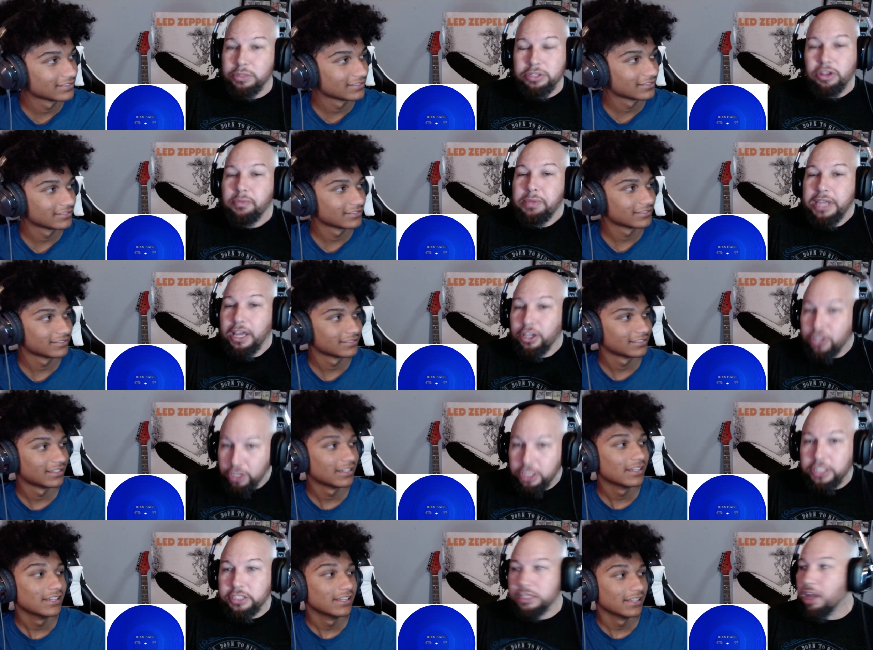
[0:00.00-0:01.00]
Speaker 1: going to be a
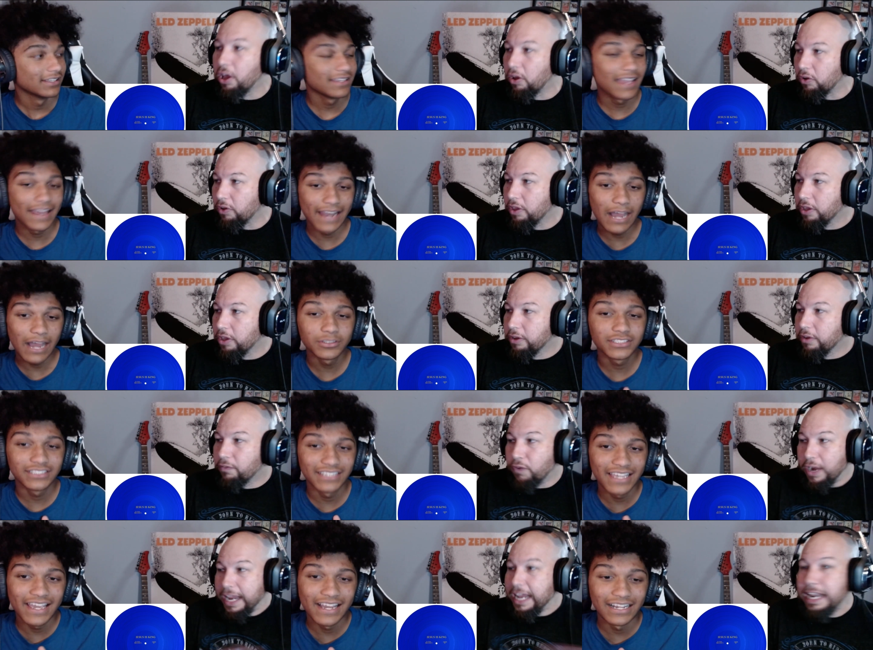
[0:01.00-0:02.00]
good song. Yeah, that was
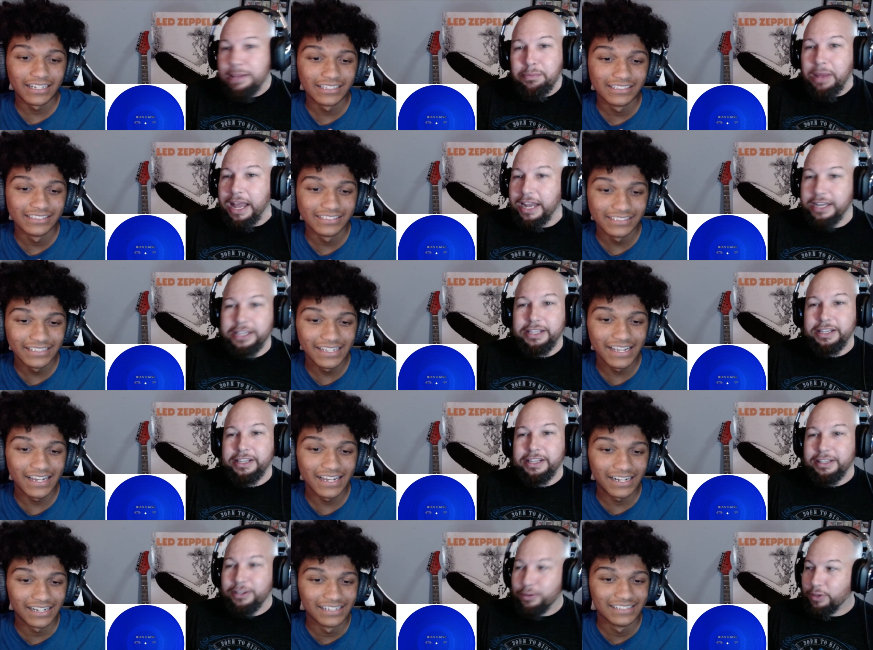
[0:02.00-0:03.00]
for yeah, anybody.
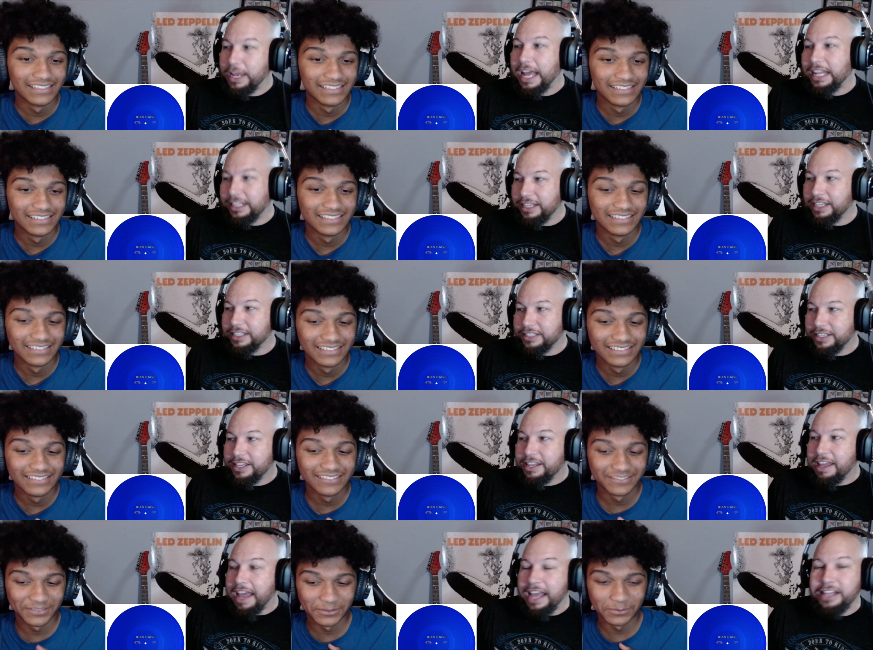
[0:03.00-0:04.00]
Yeah, who got this?
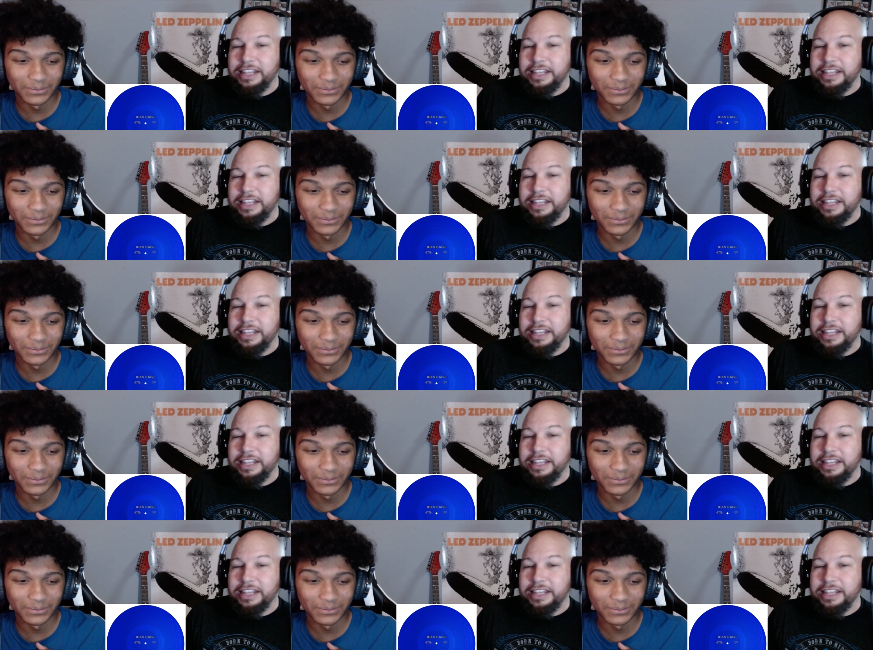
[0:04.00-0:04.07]
For and